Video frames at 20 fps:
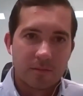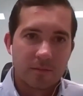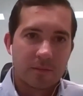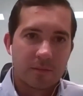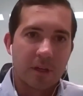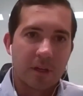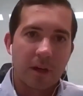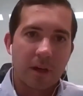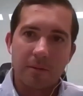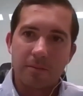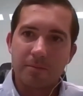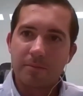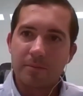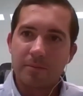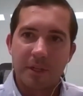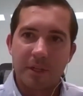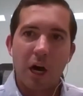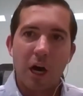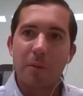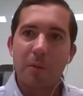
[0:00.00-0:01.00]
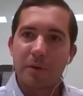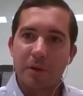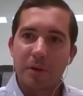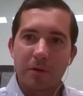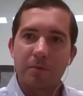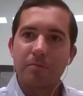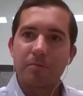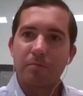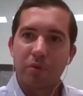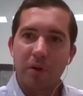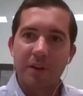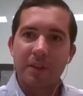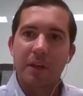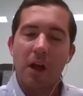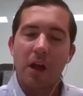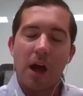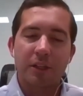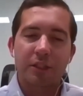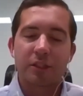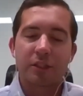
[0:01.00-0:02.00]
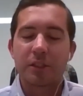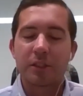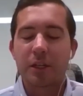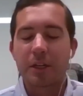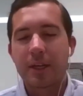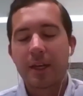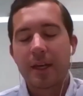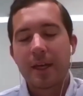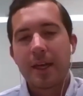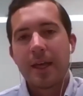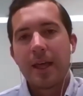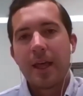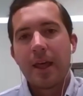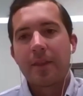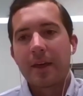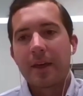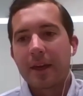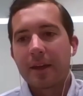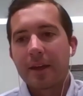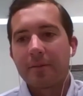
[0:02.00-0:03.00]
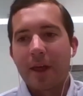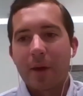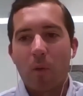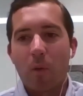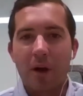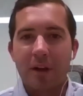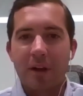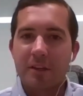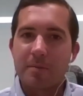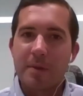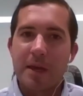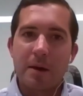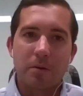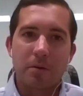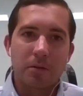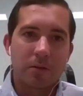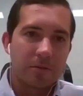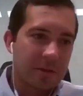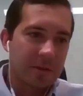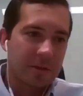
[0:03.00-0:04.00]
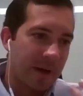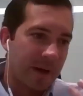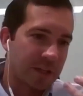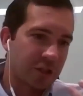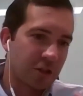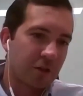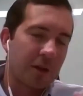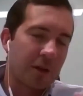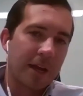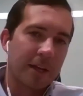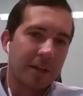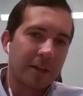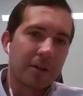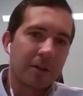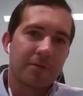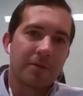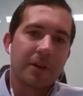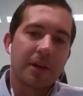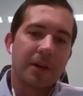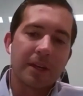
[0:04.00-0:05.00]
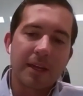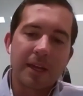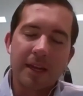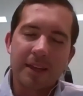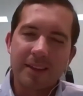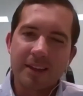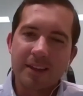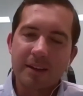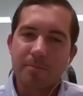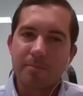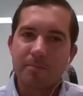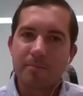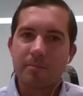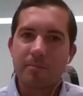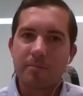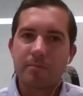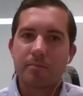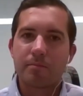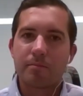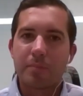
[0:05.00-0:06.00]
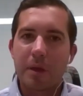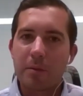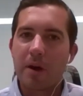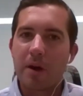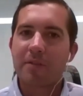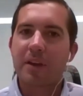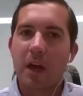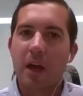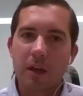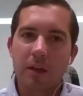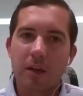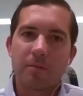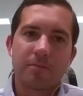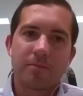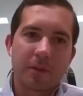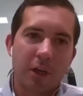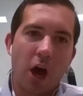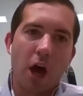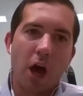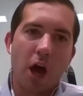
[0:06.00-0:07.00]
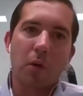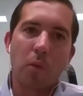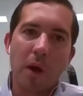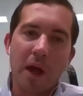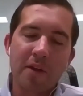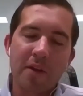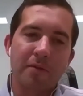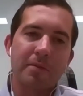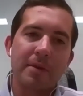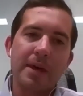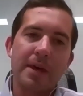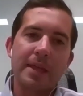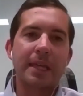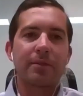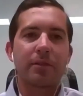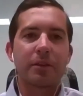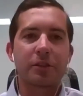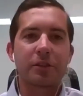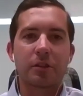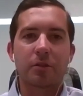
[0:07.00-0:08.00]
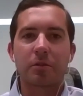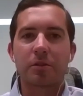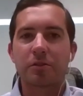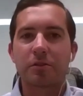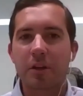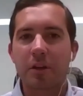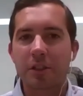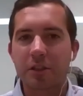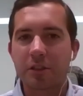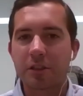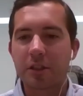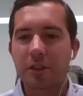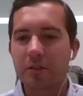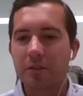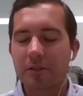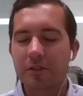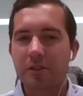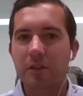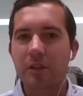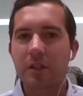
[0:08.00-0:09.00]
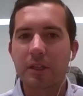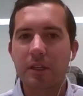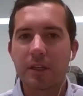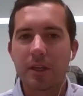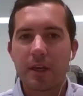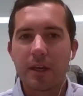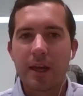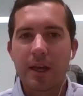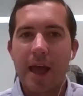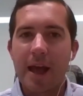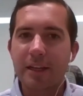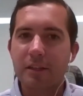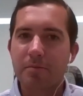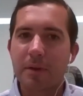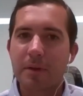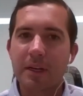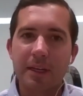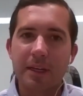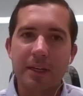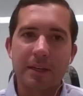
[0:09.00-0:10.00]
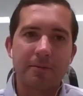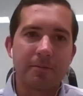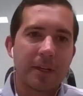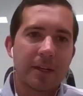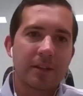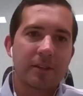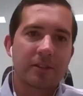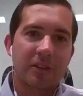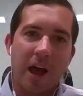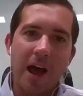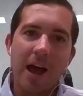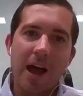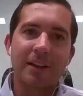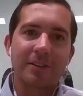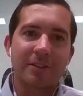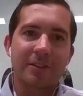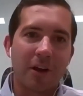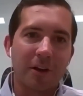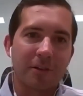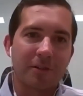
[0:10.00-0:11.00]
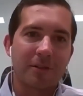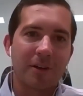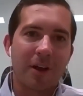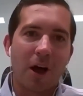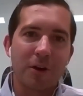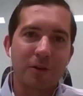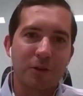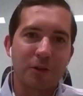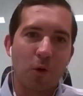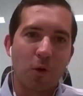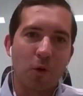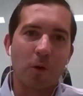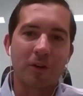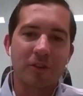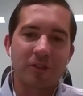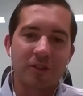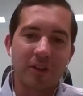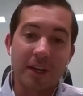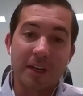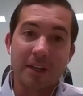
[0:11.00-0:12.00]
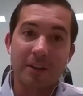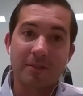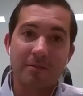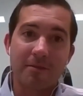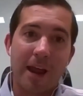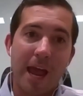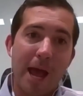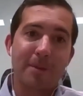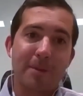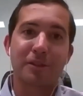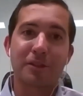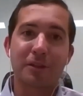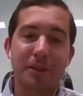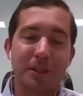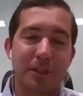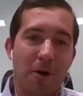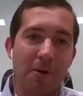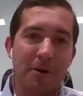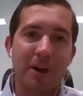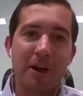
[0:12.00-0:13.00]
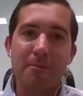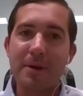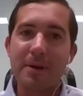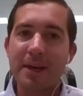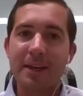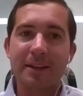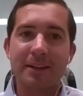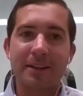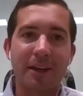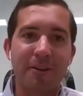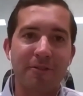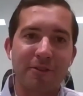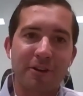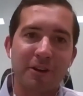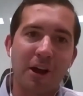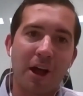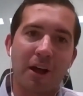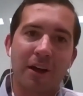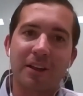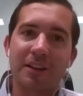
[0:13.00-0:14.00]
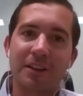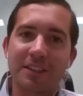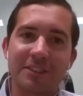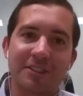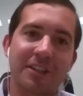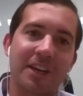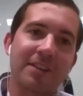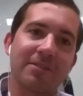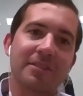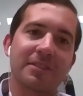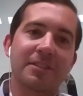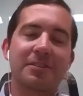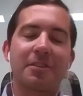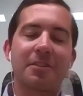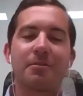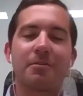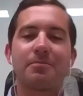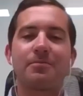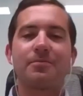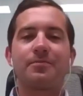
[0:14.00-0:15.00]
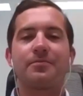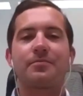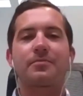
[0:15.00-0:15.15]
to to help you breathe in oxygen, then they wanted to be able to make sure you had a good fit. And then people have kind of gone away from them. They've loosened the restrictions. You don't see as many signs on, on doors saying, absolutely don't come in if you're not clean shaven. So,